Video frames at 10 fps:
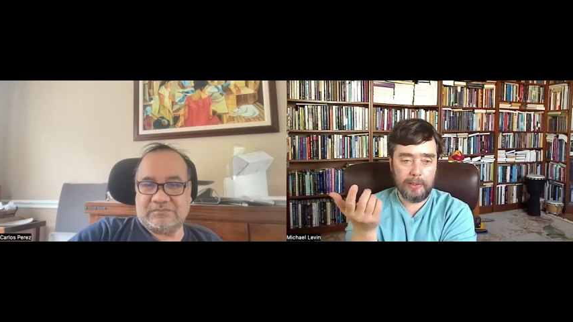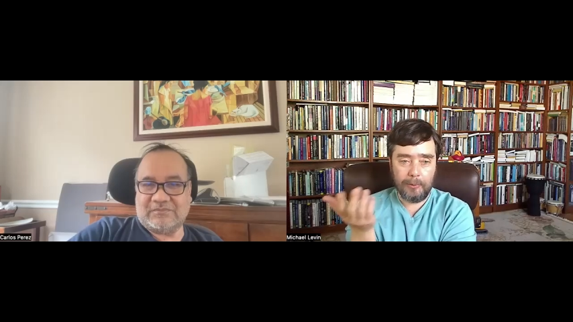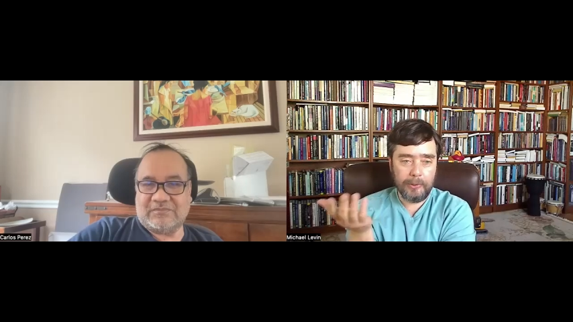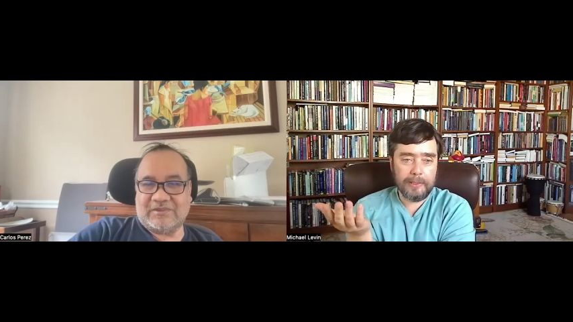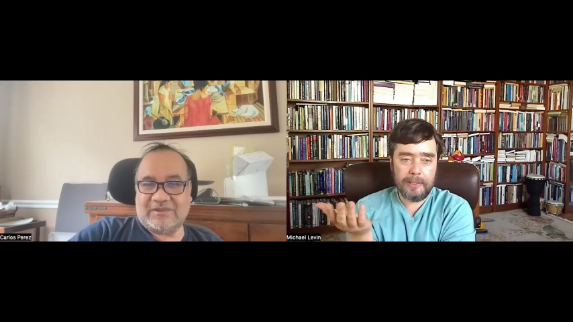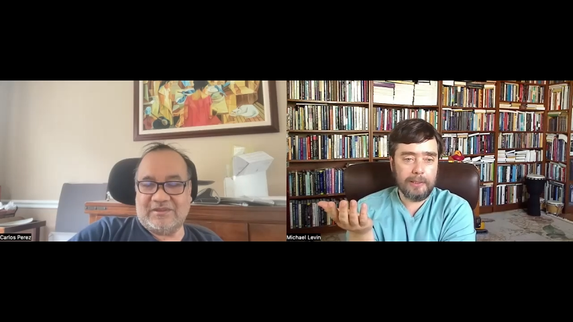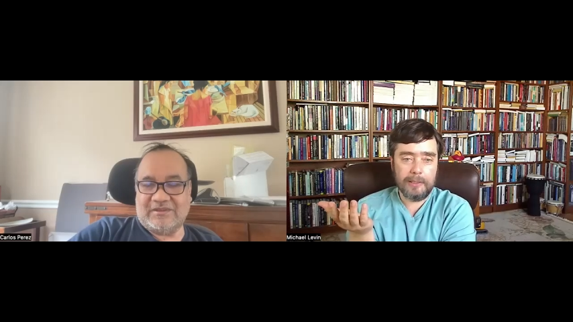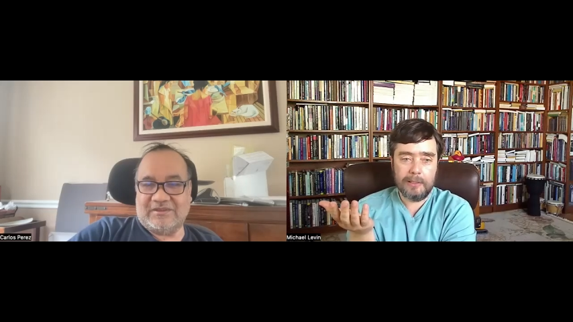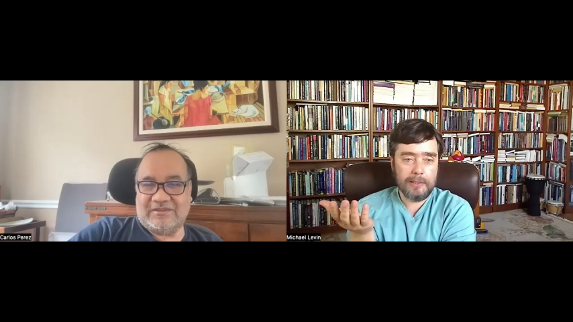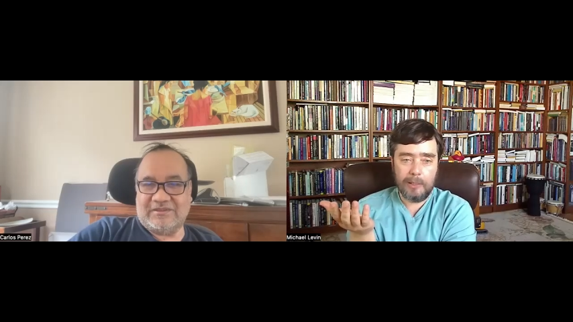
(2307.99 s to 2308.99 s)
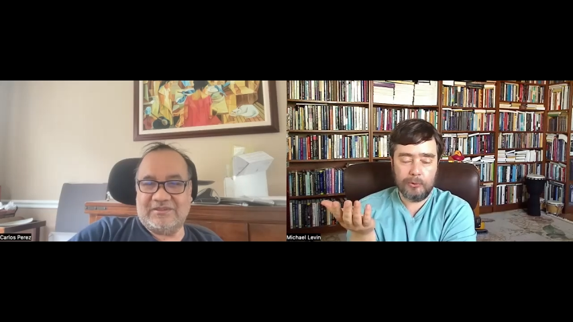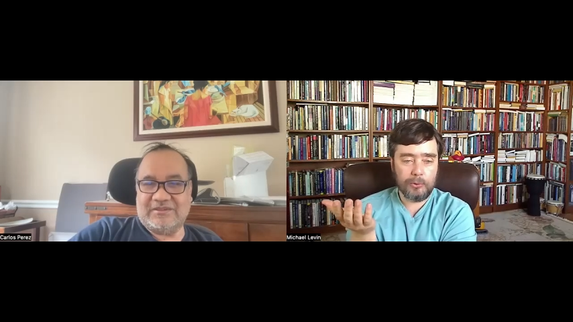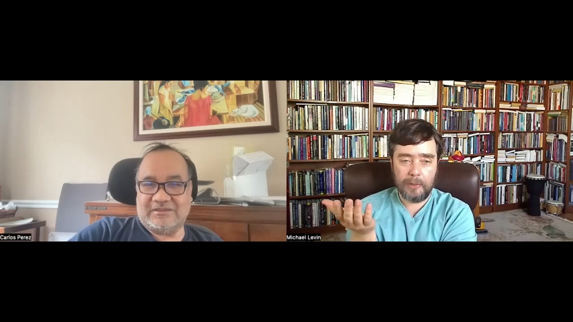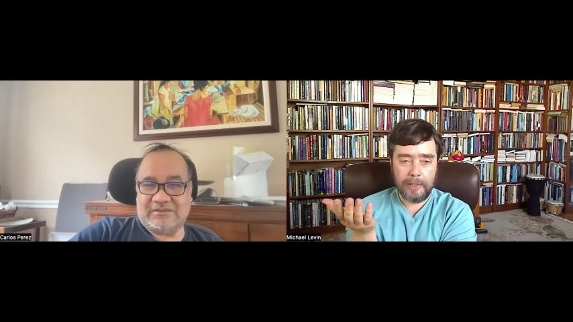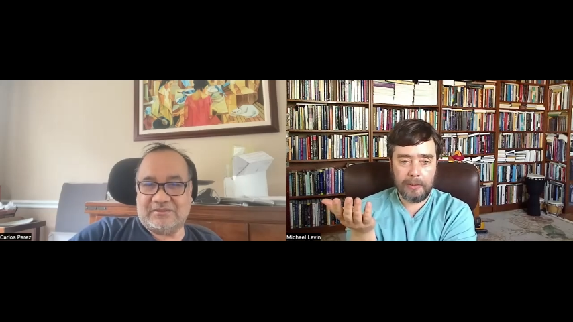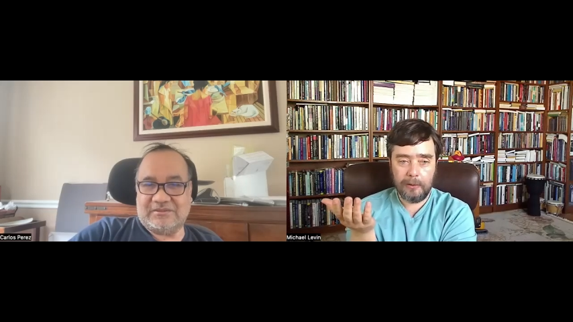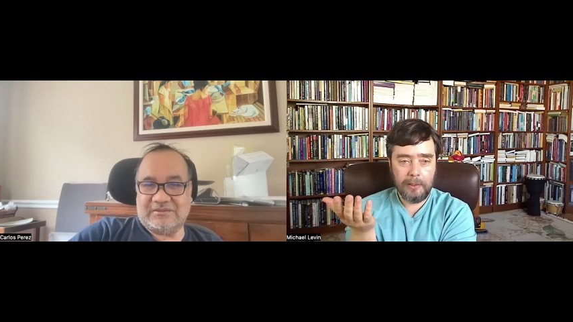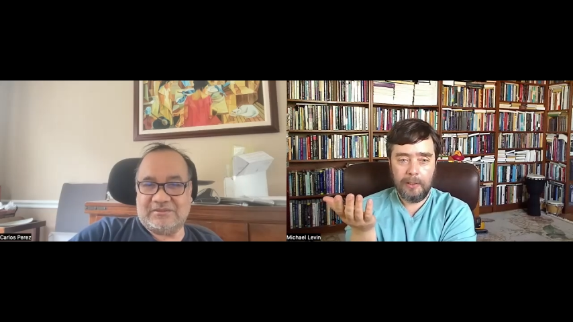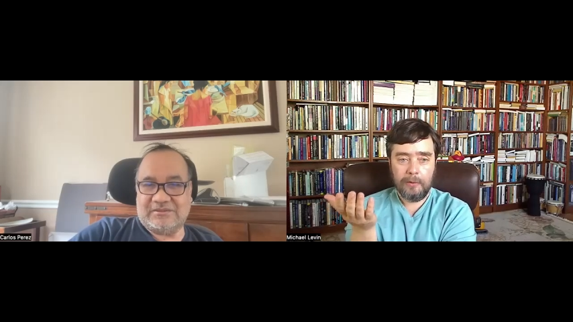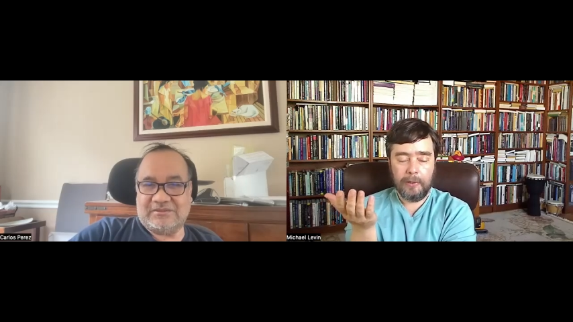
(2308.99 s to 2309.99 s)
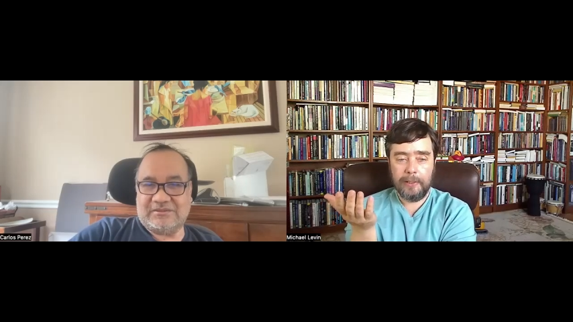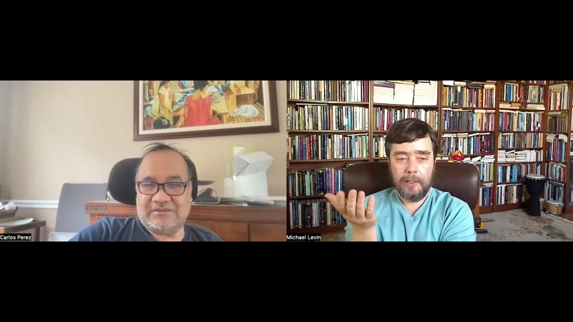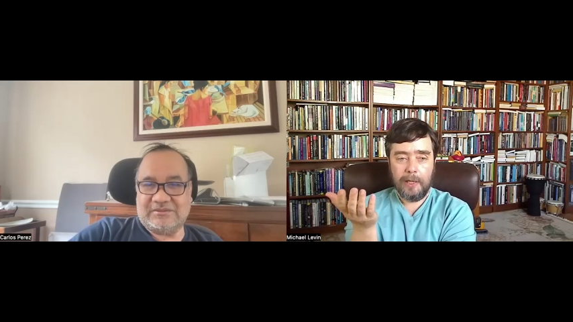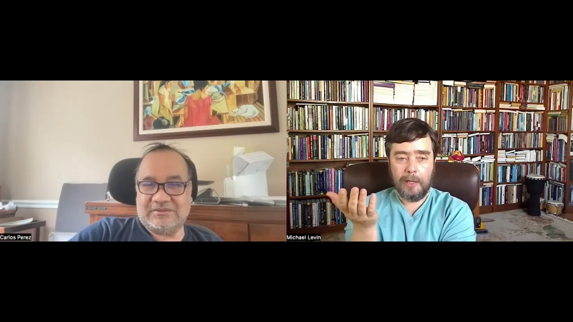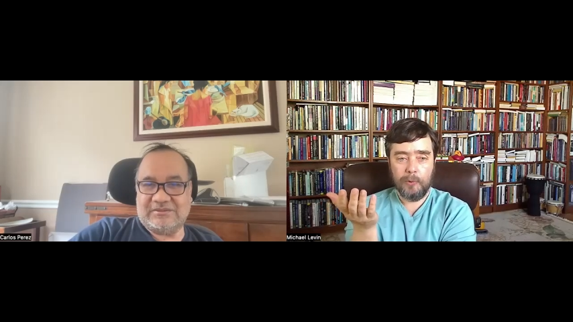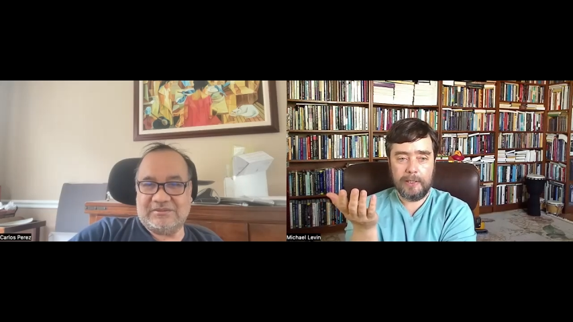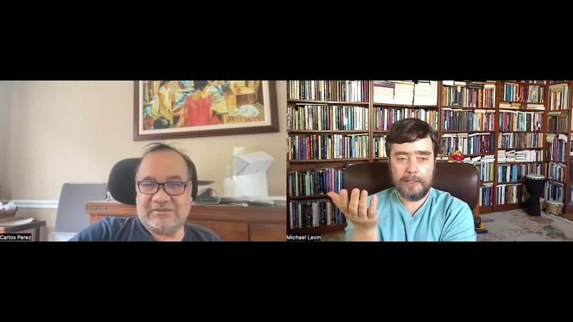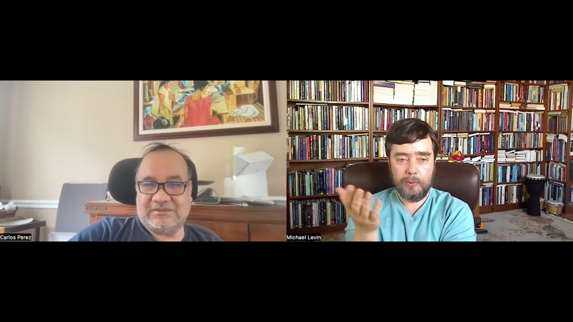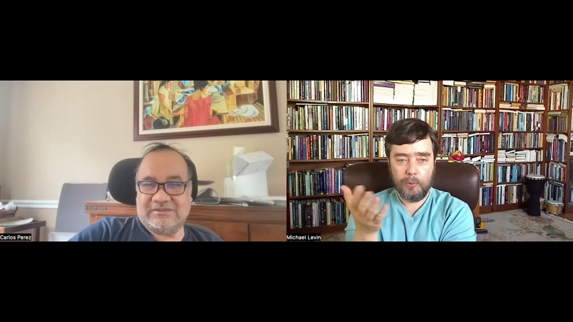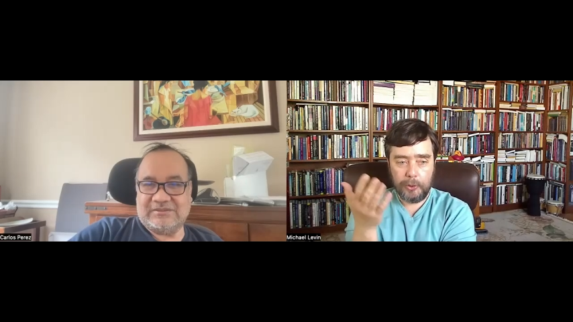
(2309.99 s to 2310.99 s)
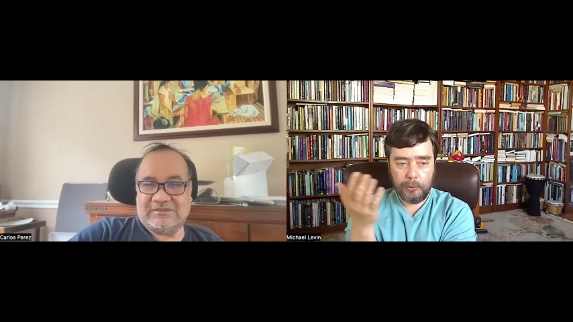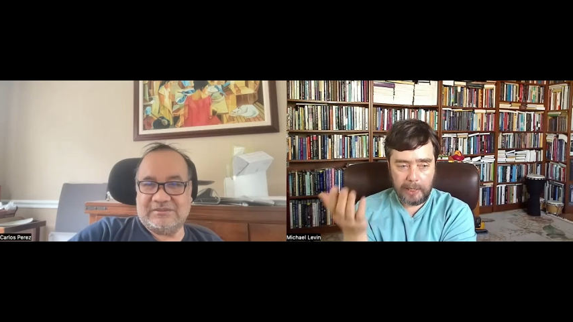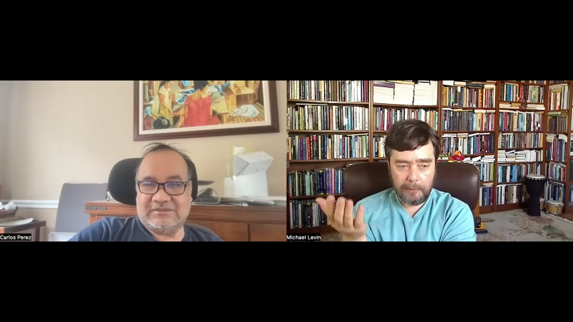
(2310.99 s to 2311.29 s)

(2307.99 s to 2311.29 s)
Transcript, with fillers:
Speaker 1: Nowadays, that doesn't sound so radical, right? And when I say where you